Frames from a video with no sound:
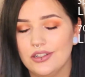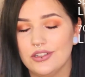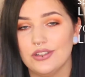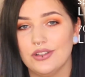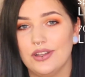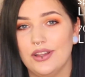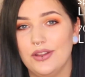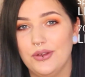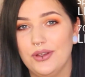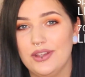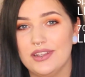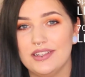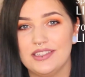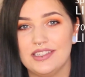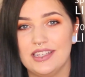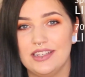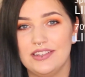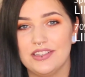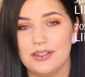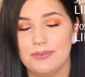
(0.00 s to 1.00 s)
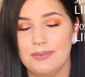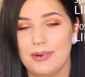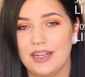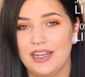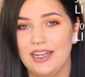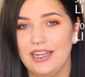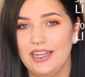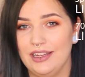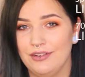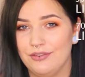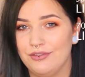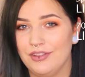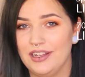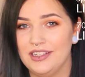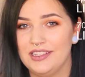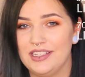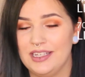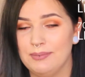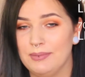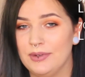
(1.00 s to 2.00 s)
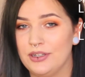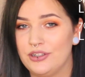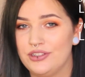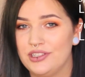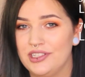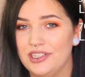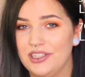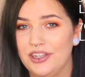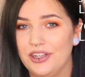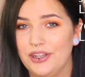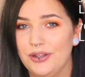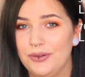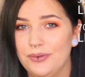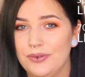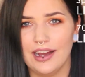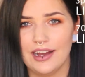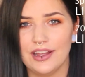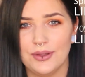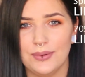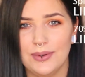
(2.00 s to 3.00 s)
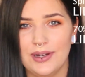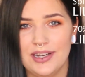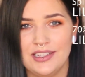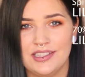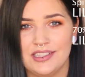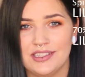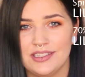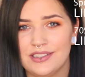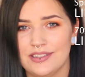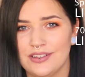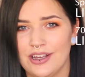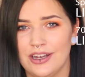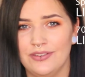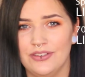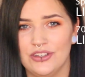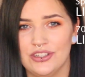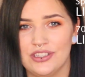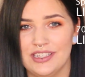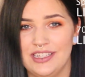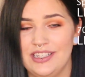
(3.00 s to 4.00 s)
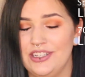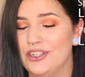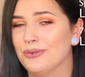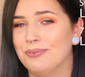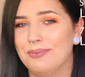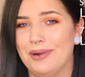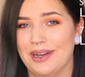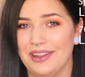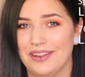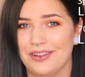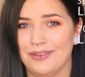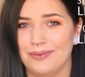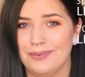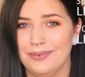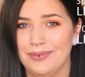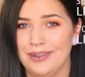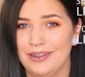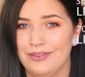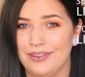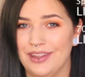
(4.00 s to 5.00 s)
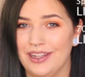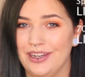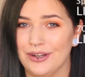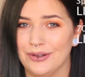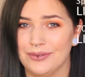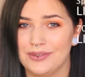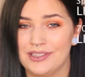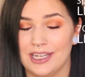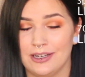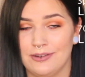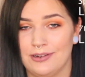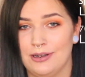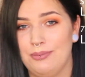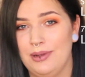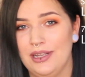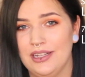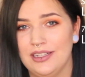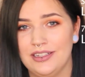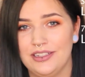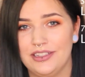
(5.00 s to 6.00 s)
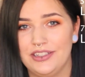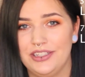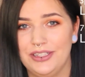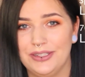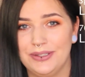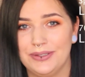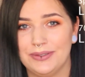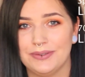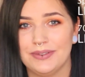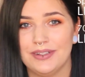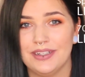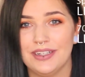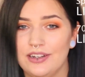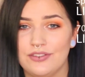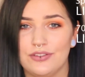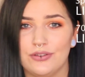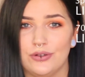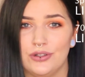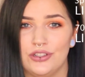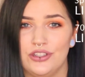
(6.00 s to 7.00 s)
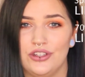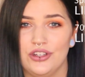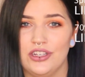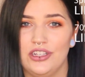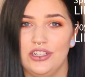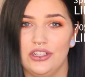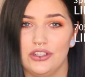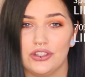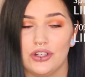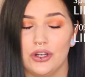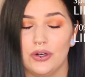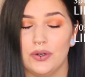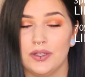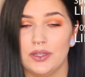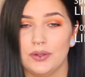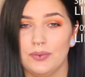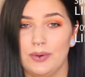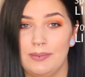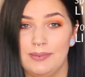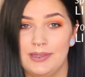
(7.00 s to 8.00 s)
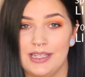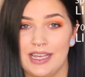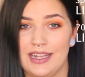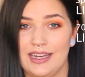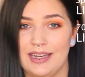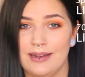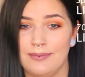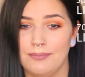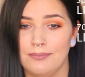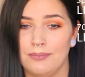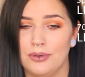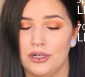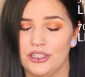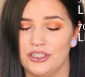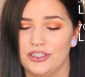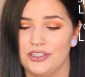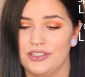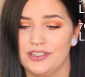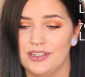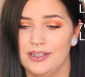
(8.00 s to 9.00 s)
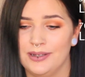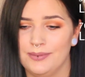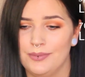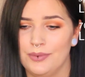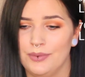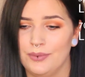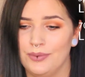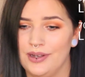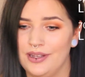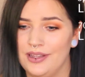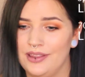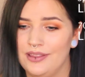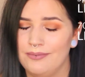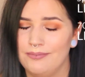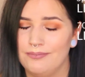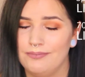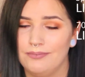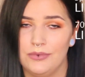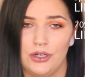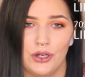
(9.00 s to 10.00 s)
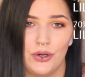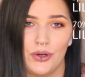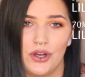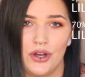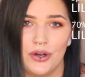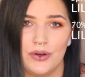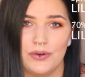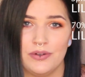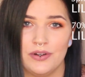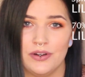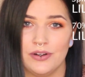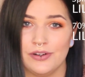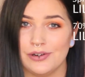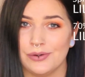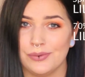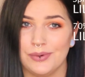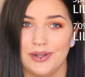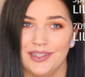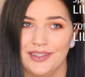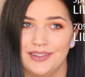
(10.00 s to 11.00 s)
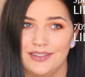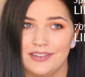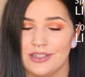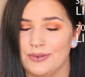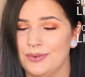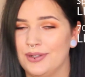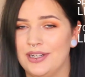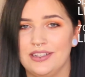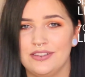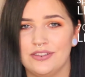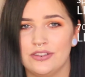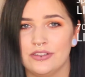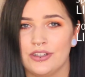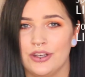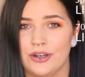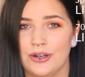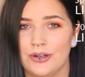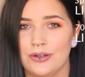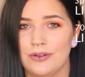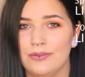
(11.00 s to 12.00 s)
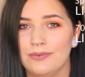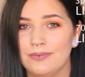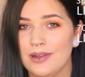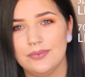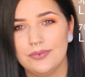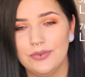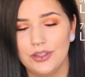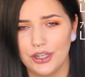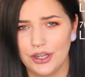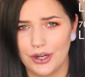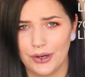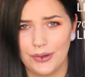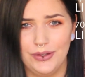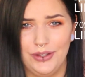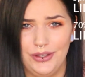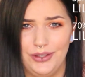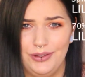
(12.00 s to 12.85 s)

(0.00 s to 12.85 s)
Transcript: so that you can save some money if they seem interesting to you. Otherwise, obviously, don't buy them if they don't sound appealing to you. And of course, you can just go on the website and purchase them with no code or with someone else's code. You know,